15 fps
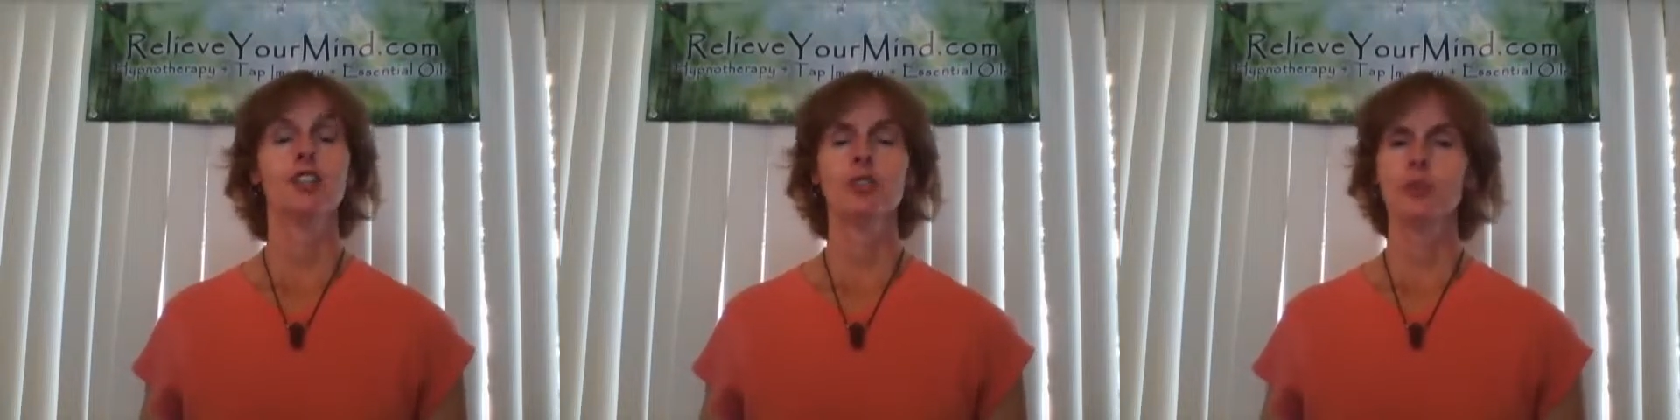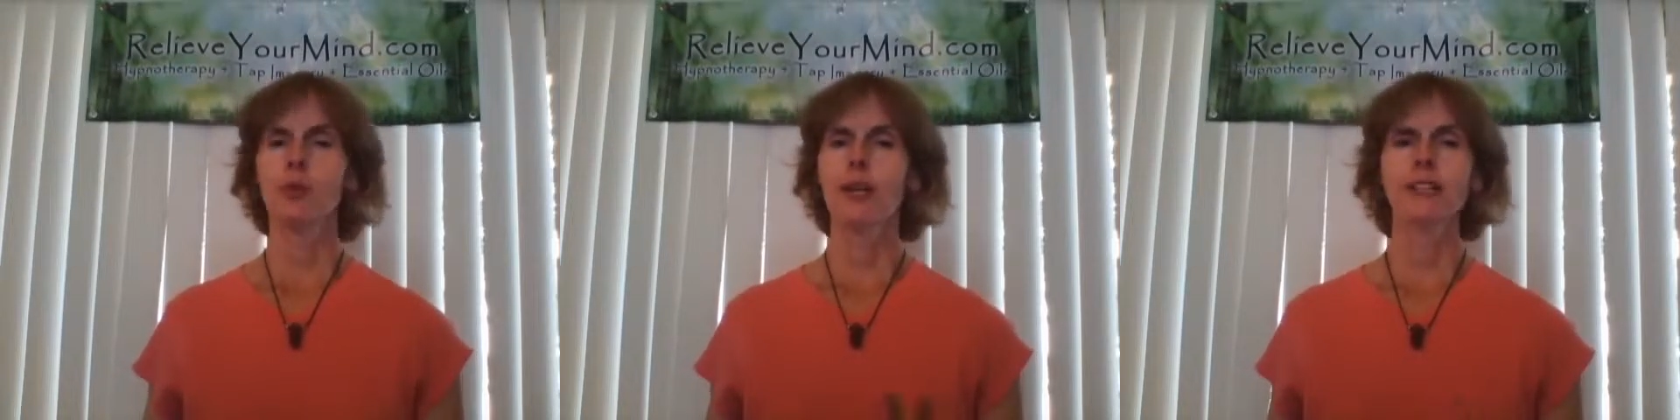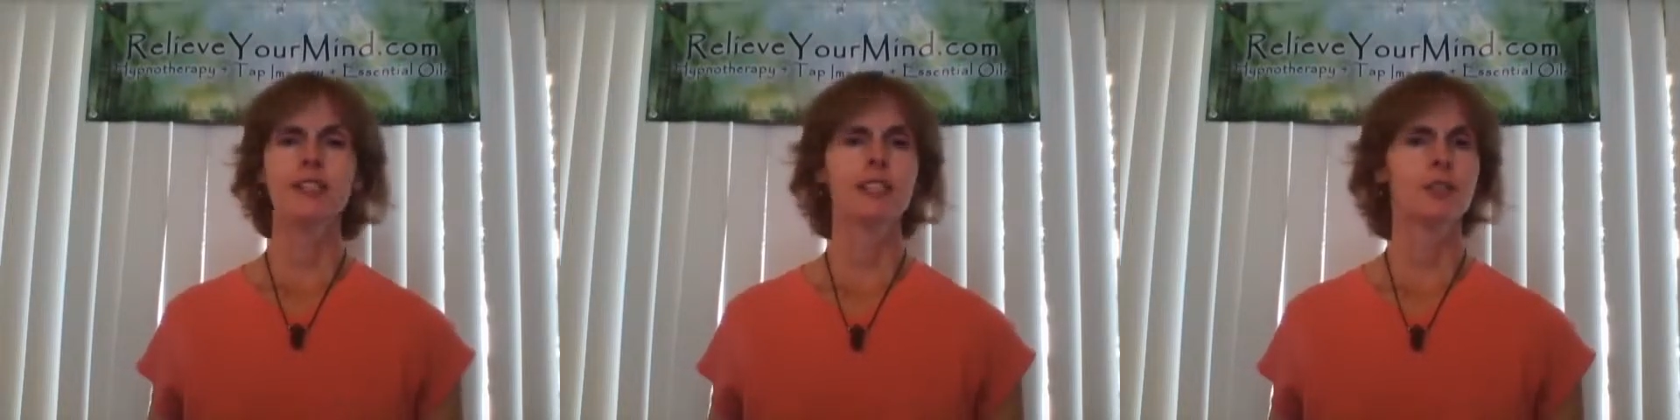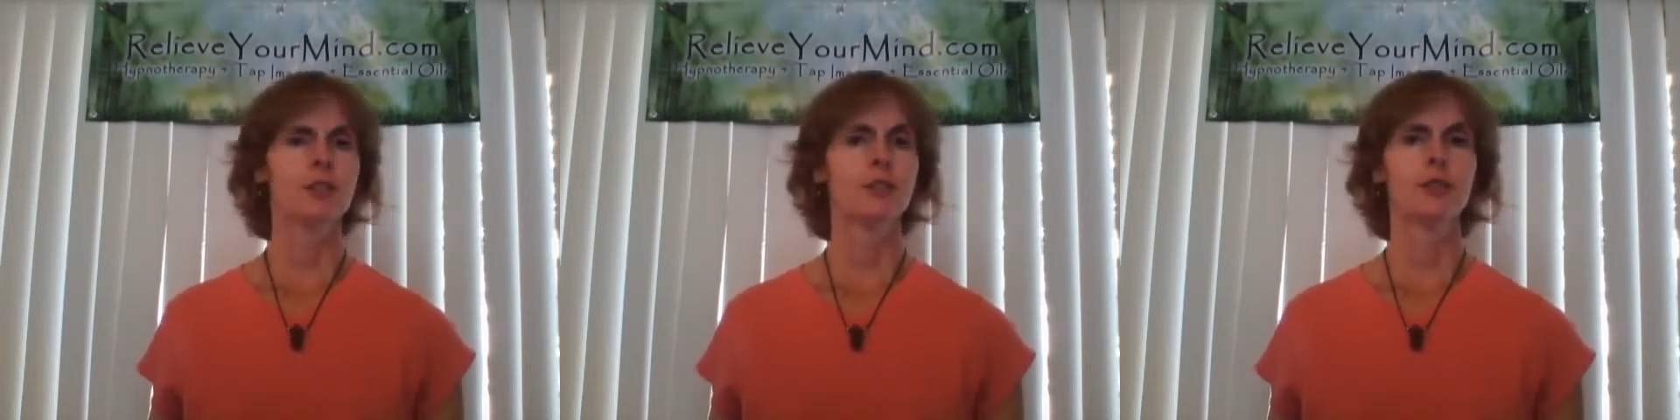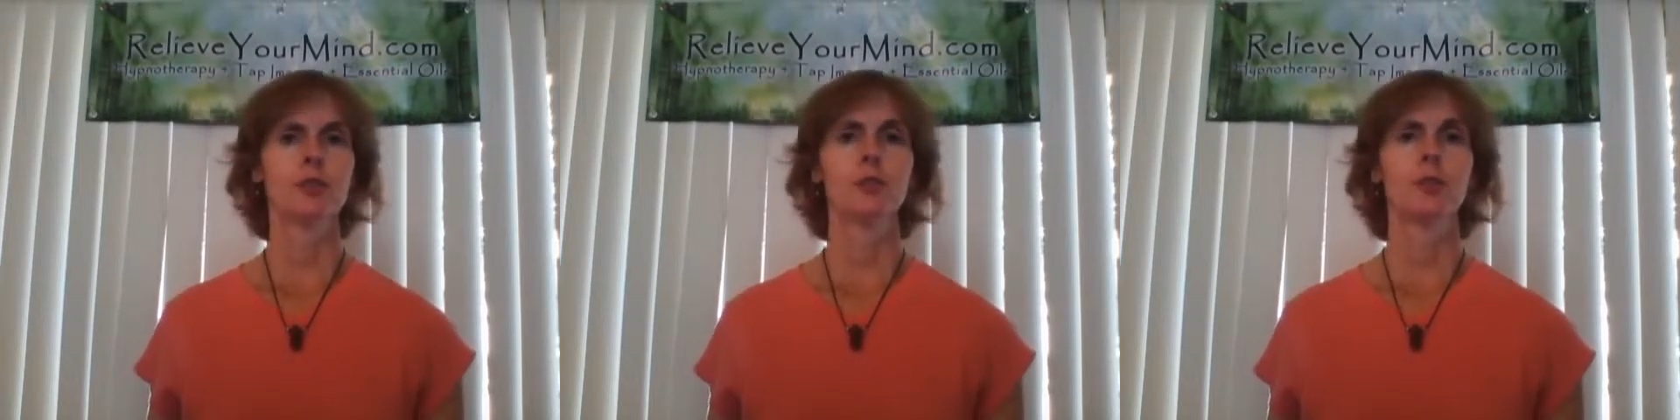Just write down
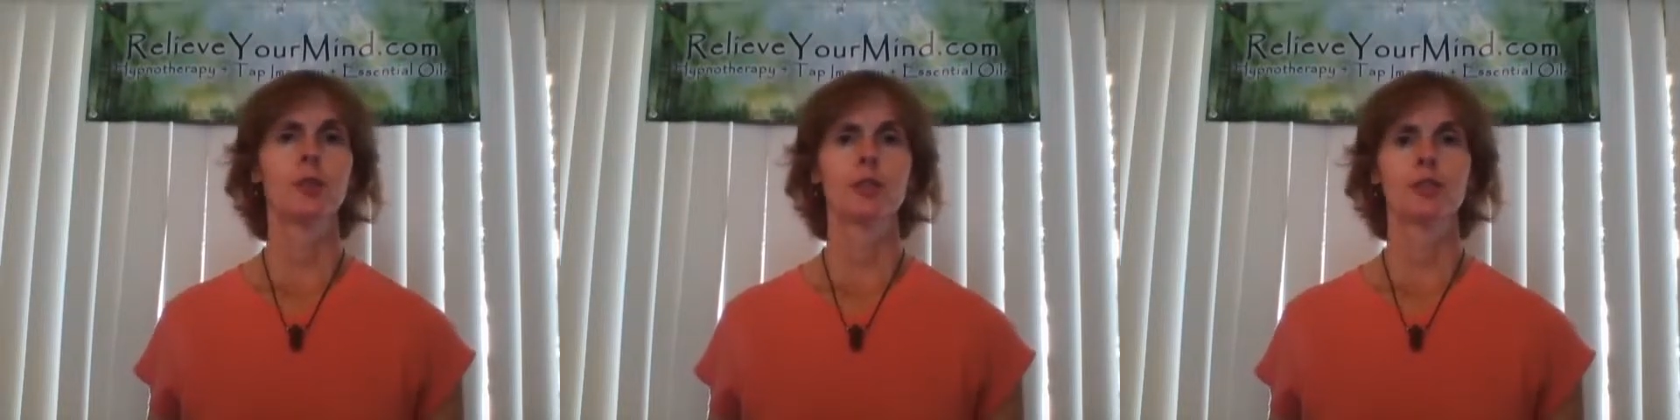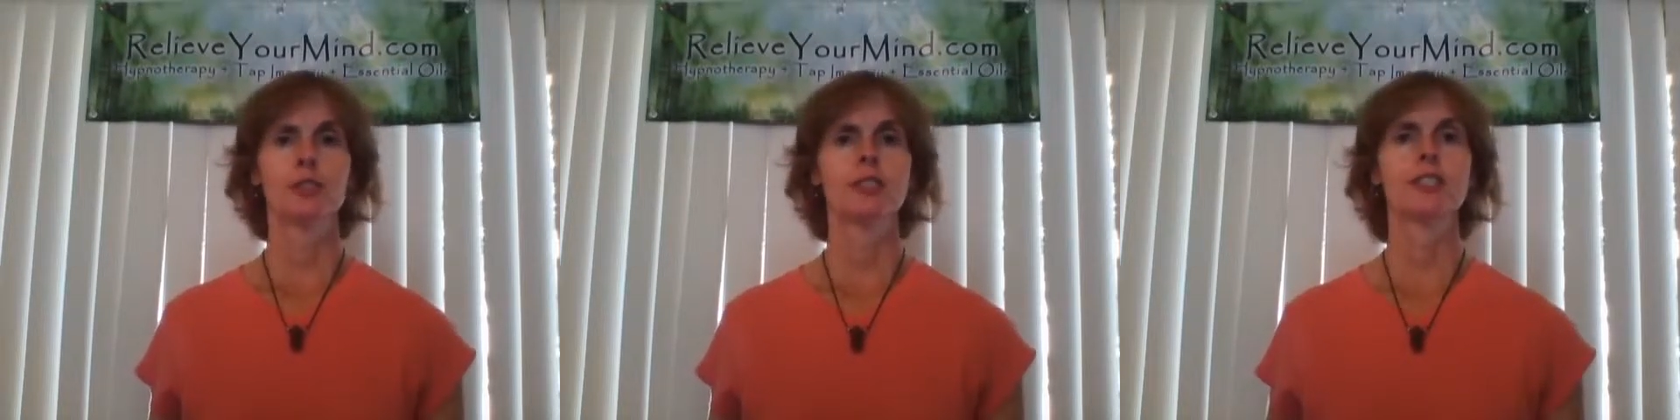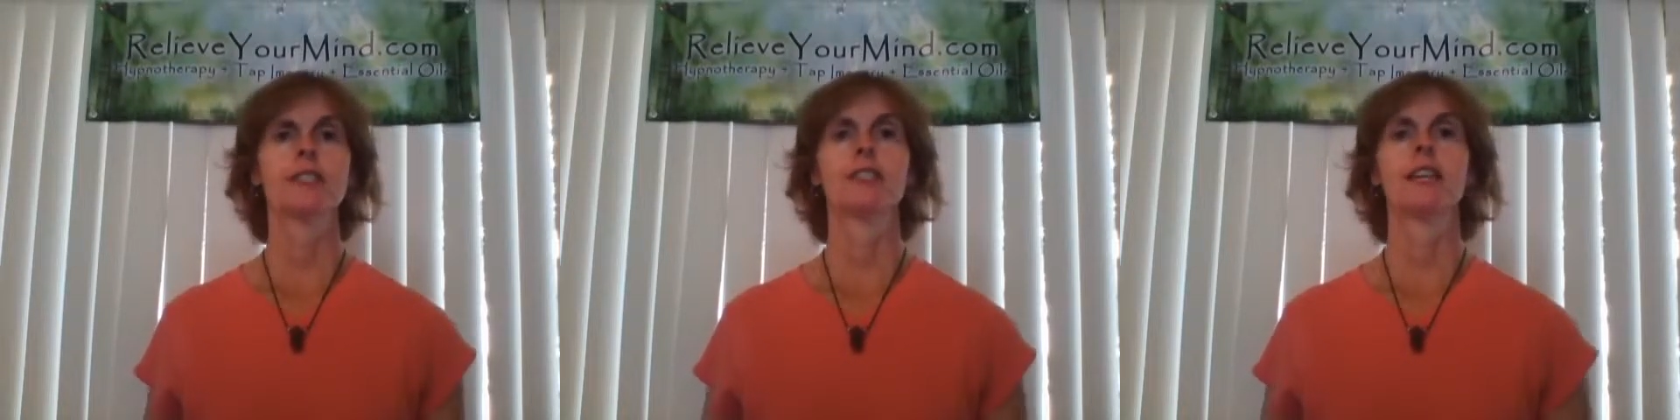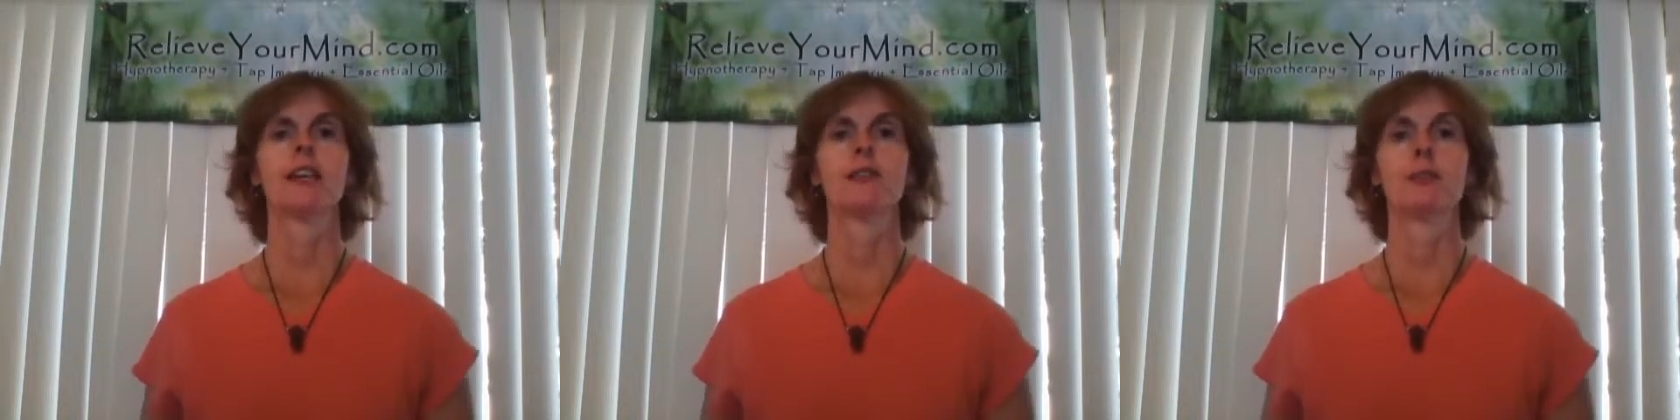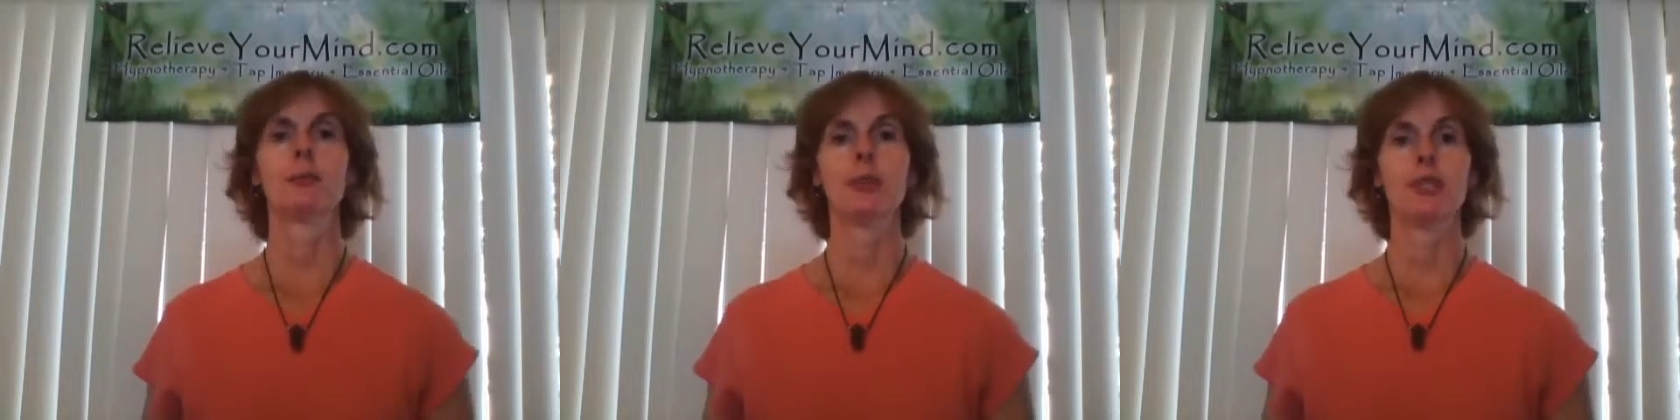a few words, it doesn't
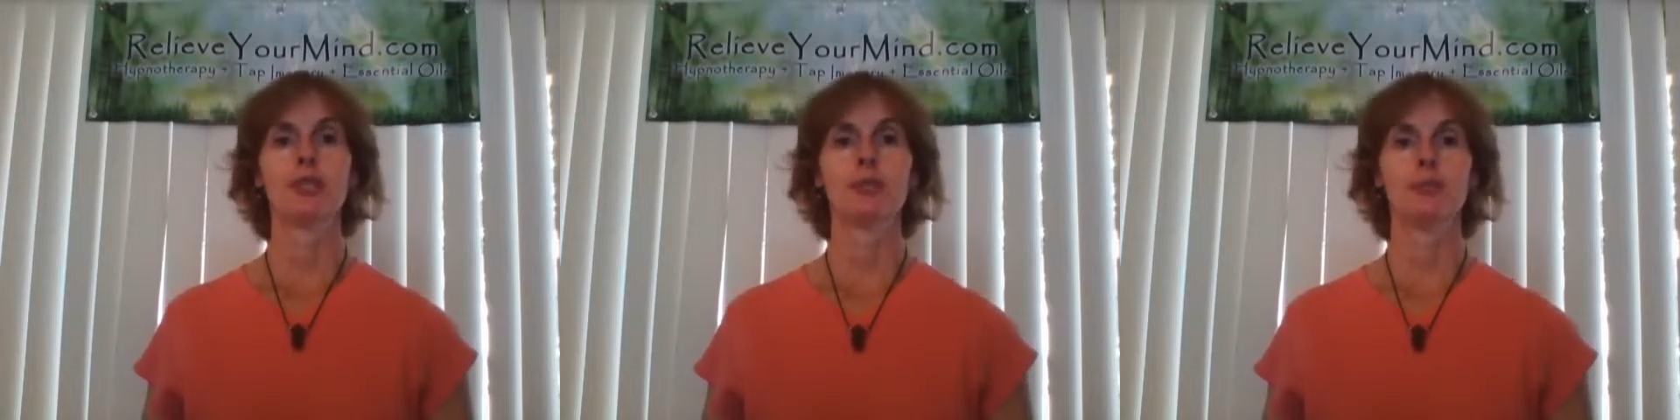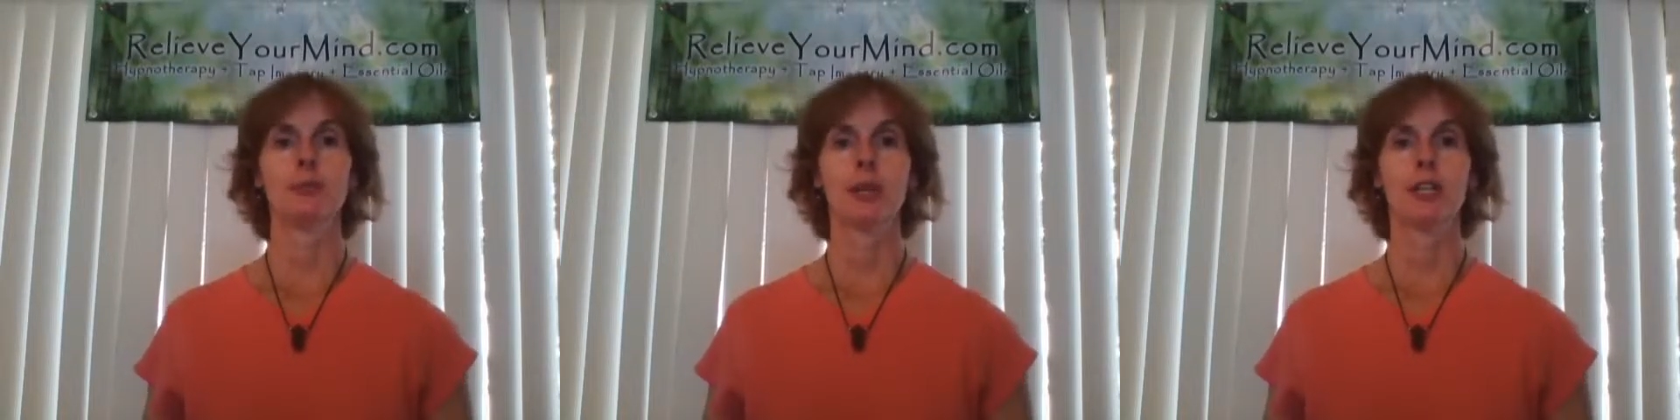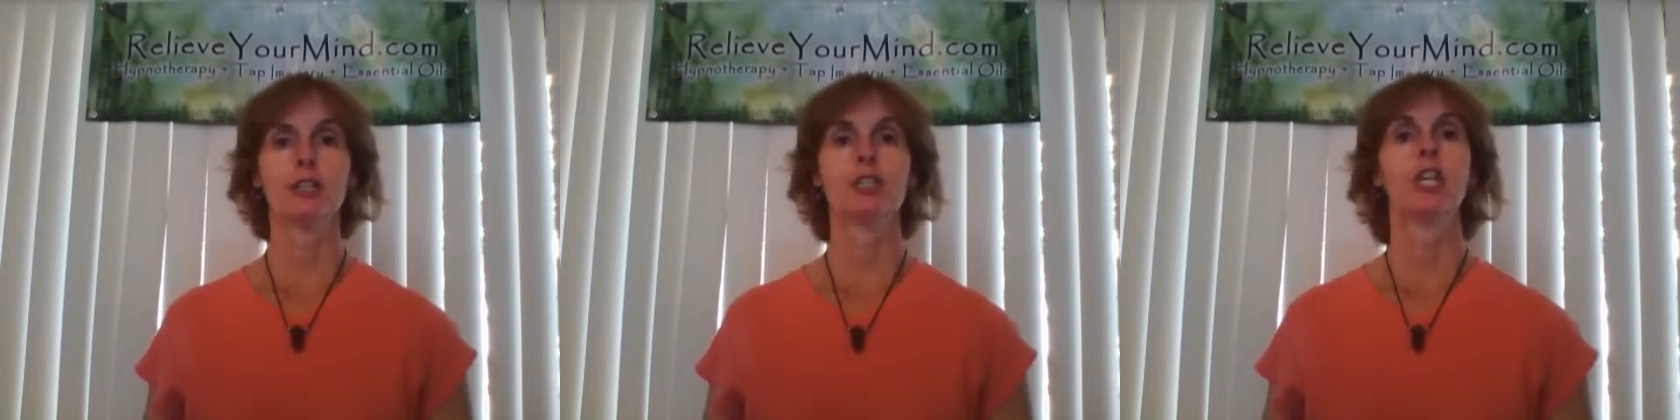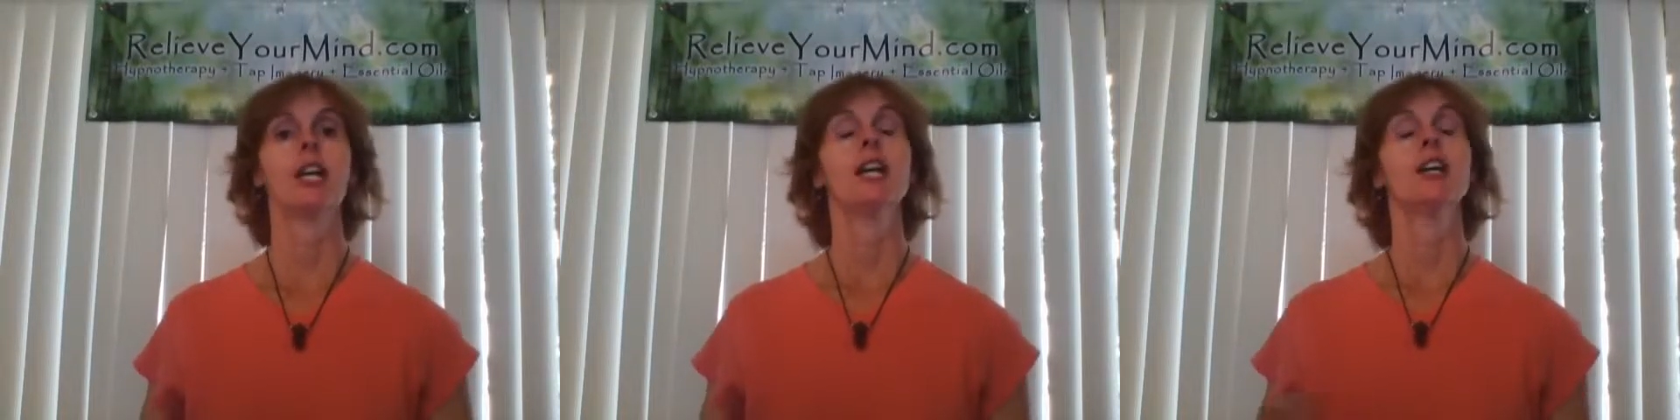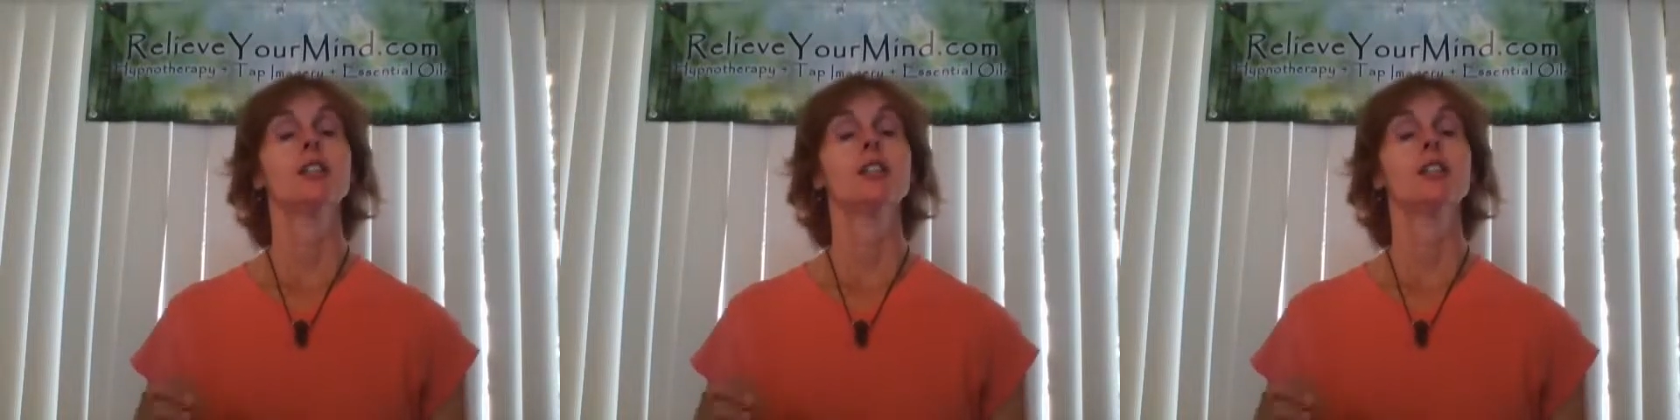have to be too much,